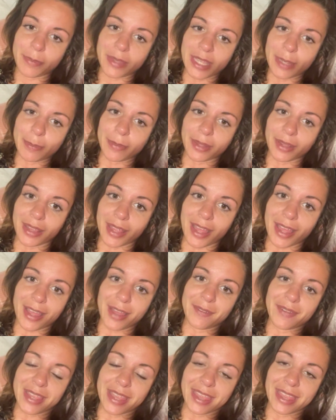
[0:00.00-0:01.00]
people
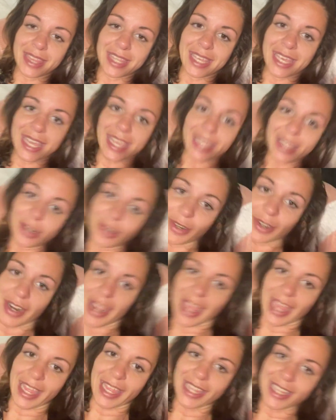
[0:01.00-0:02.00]
of the
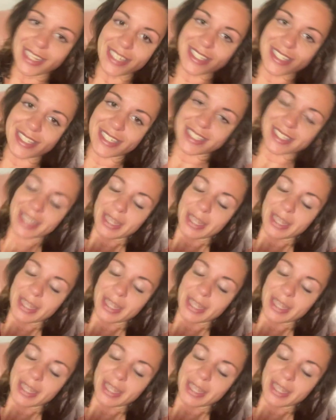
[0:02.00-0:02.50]
internet.